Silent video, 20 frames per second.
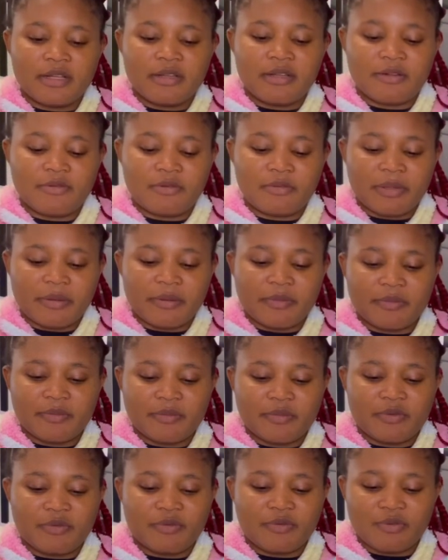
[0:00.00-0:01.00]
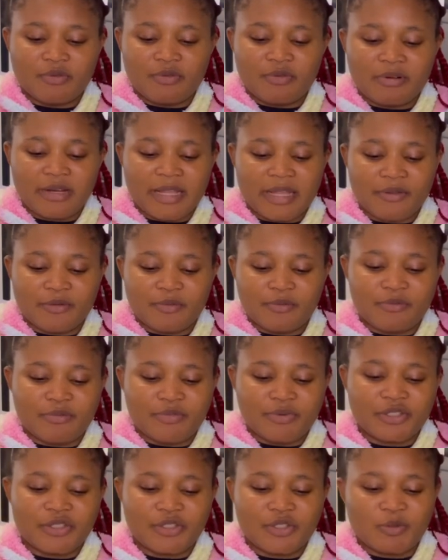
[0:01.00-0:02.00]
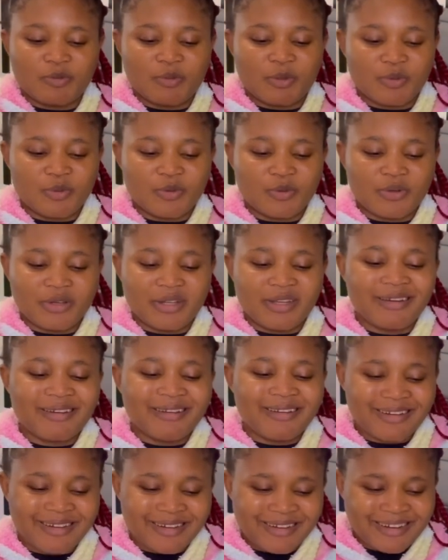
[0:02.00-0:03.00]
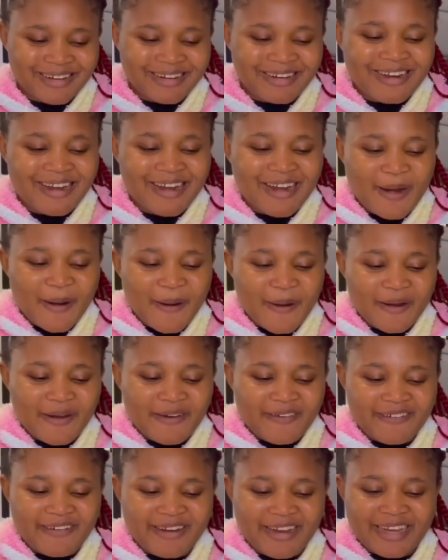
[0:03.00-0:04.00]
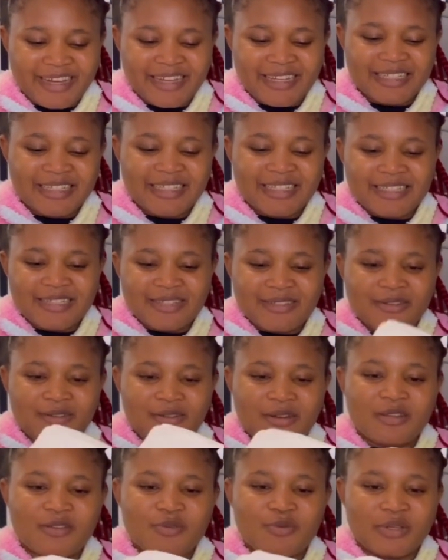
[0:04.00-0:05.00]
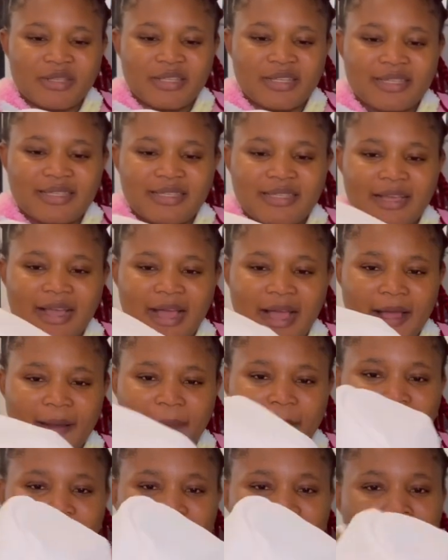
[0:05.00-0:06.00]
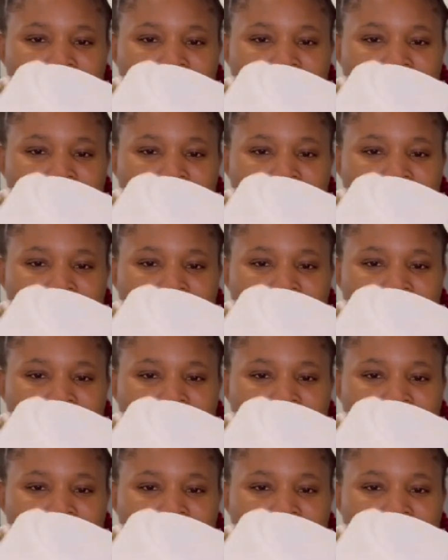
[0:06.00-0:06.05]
I want to look like the British people, right? It comes with this cap.